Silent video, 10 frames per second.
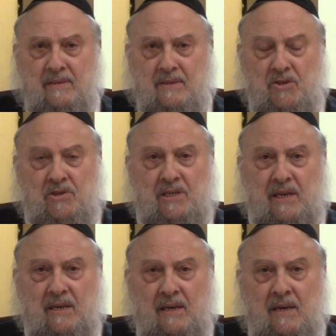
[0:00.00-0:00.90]
You
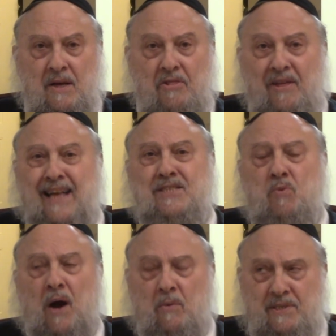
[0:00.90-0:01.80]
see, that's
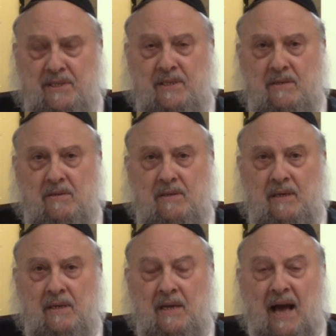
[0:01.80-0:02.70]
why it was sealed.
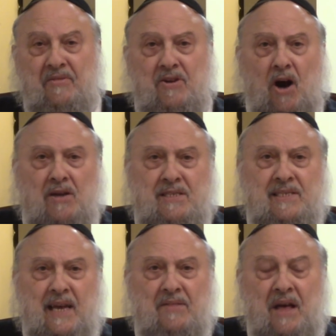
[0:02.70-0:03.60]
And God
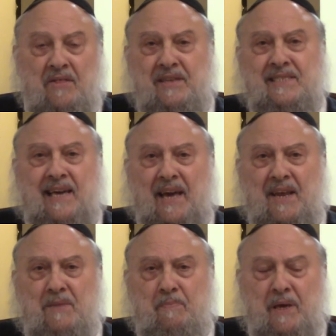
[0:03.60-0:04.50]
said, this
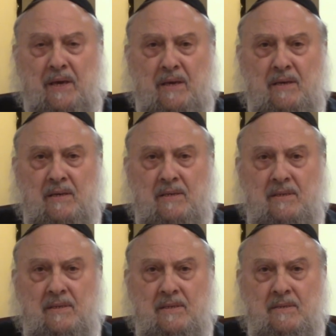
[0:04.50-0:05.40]
cannot be,
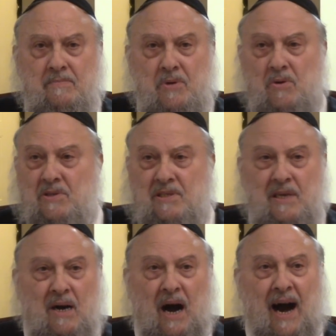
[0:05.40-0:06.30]
because
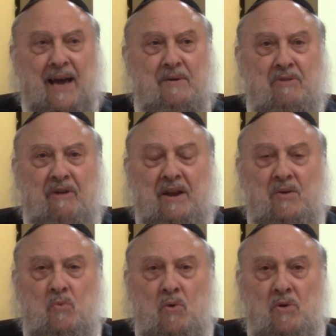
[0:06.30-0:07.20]
I created a
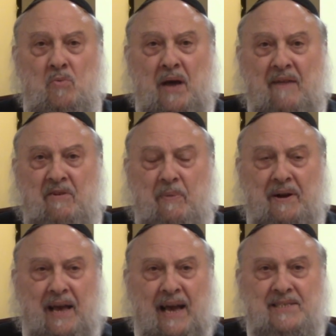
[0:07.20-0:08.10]
world where
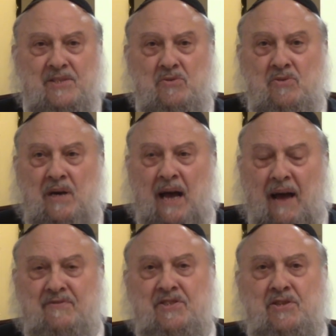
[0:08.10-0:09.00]
everybody has to
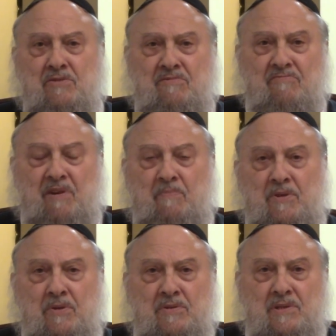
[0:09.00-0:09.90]
have children,
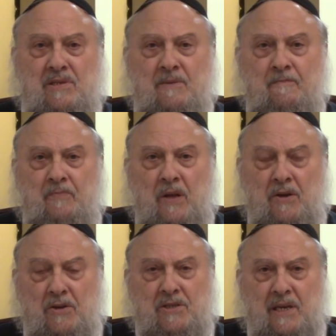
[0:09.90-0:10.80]
reproduce,
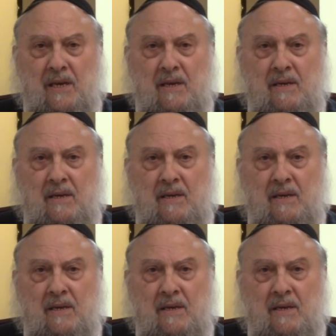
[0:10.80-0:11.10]
you see.